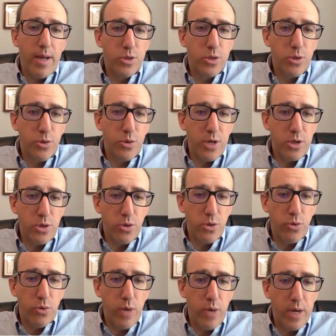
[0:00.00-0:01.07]
So they
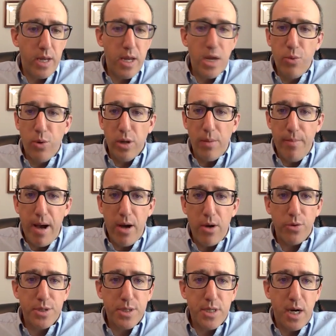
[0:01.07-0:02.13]
do an equal
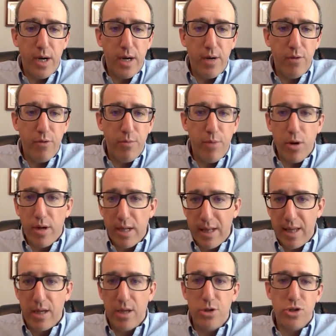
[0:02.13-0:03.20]
amount of market
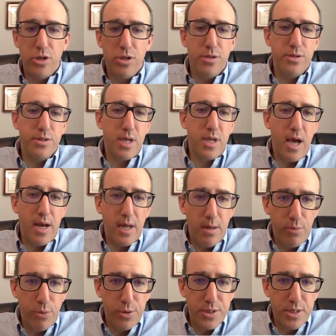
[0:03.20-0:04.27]
linkages and
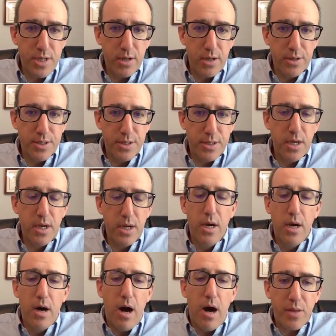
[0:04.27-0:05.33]
input sales.
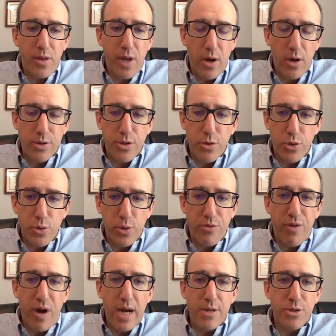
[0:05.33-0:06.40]
They also do
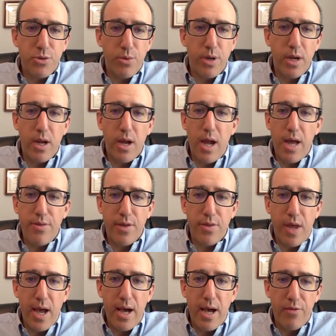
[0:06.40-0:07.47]
advisory, and then
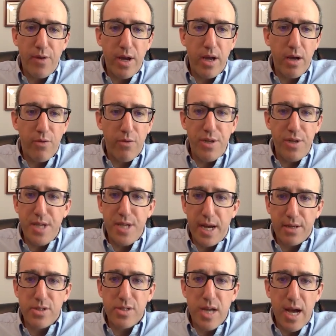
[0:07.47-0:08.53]
they have a
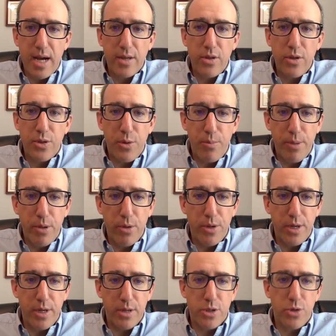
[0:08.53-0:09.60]
fintech stack that they're
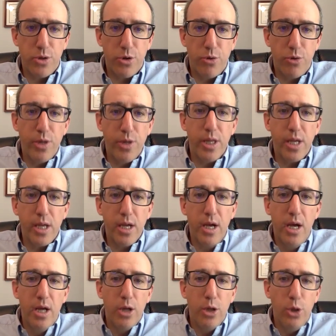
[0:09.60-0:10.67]
building. So they're really
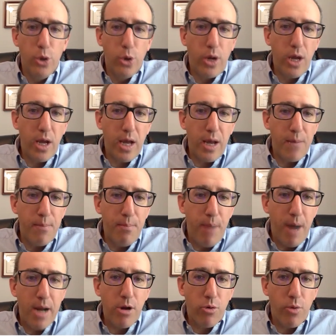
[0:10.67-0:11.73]
looking at
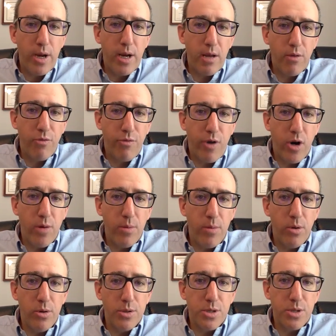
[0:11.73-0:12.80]
migrating
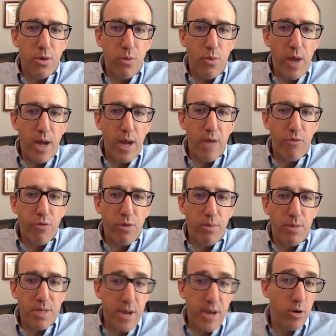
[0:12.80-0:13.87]
farmers away from
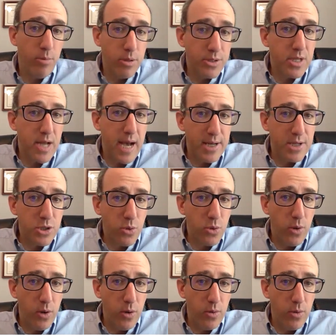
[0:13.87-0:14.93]
a terrible status
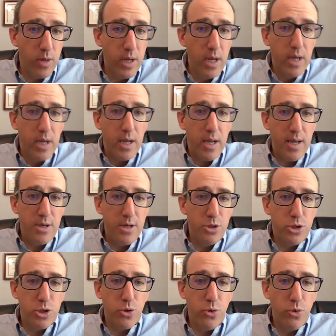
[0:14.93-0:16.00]
quo
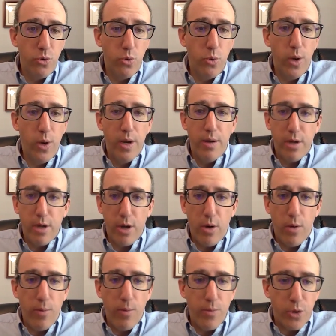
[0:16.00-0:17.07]
into, you
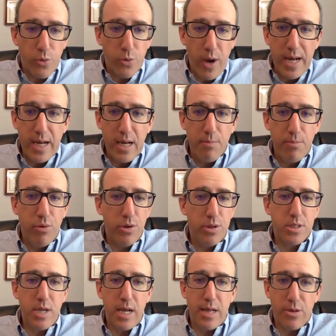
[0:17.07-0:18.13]
know, the right
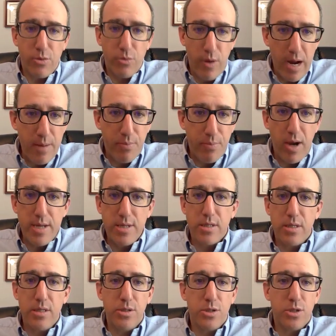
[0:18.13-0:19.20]
inputs at the right
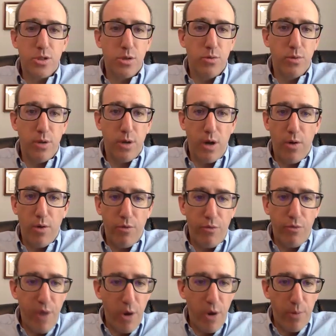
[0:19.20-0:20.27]
prices, you know,
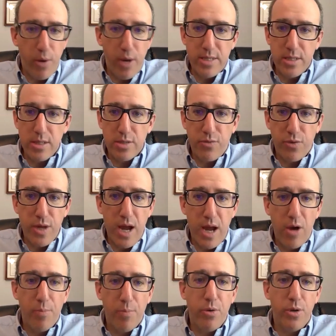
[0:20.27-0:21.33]
fair prices for the
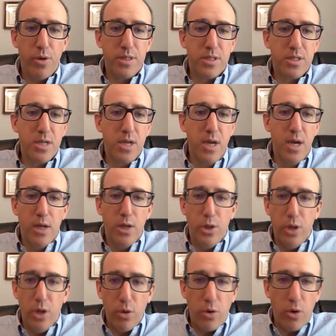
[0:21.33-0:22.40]
outputs,
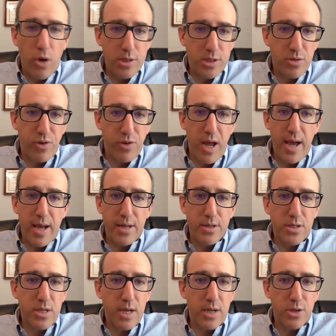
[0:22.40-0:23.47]
low-cost
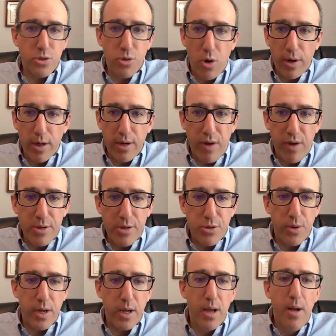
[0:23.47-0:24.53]
finance, and strong
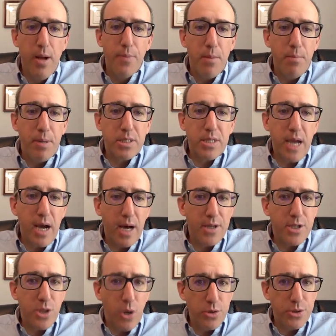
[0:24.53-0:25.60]
advisory. But DeHaat
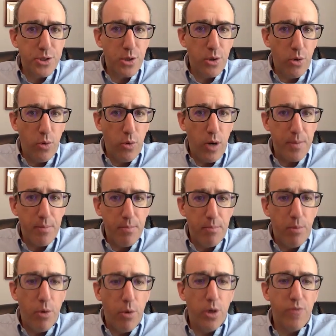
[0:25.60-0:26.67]
is also
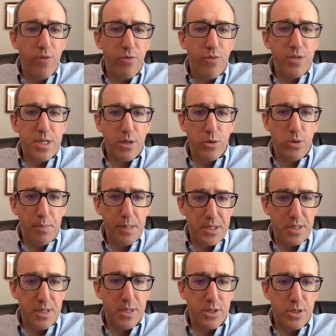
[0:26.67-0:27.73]
more of a physical
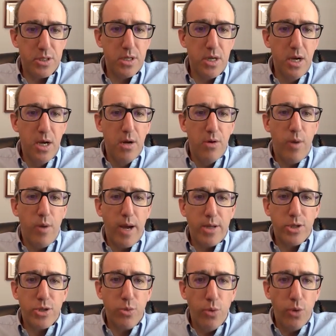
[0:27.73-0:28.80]
business,
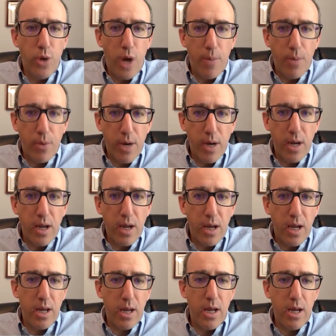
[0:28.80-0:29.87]
right? So we're
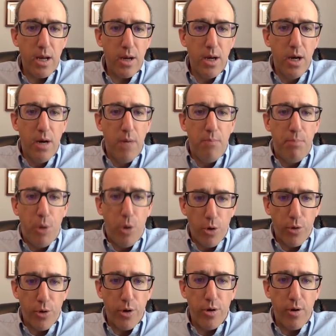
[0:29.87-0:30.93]
operating in
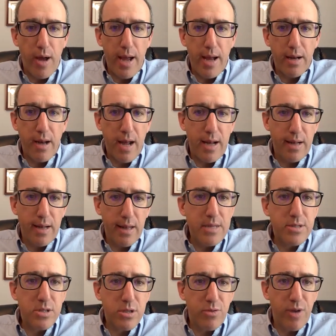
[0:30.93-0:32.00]
poorer and
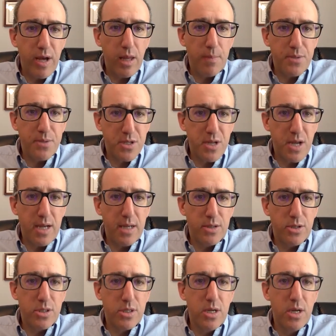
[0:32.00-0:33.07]
less developed
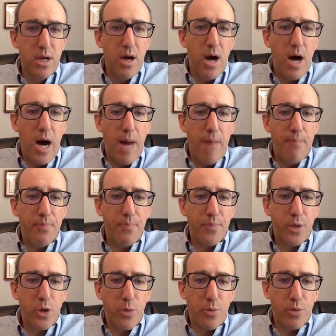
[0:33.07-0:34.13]
states
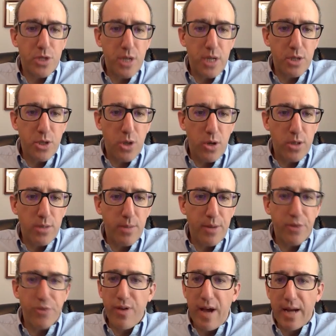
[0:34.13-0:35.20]
Prashanth talked about
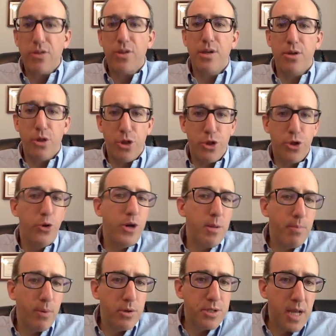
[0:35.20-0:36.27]
the fact that
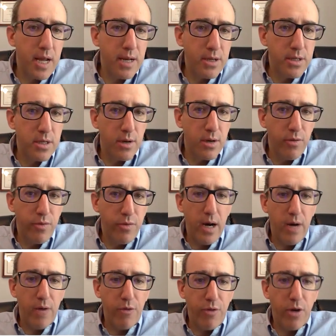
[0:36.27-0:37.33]
30%
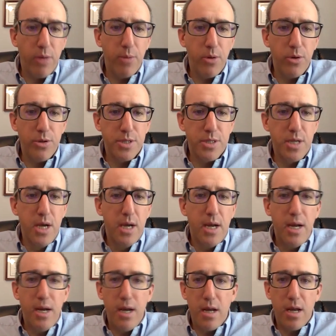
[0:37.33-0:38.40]
of farmers
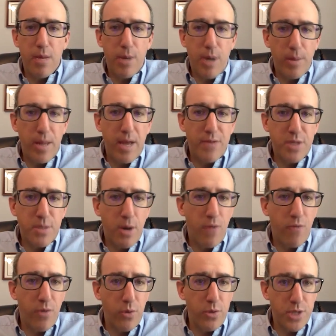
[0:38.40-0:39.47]
in India probably have
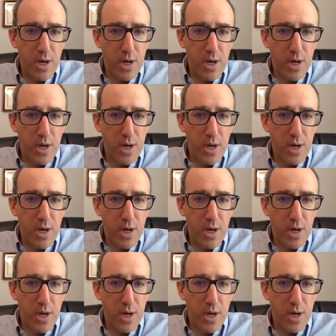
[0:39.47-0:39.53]
smartphones.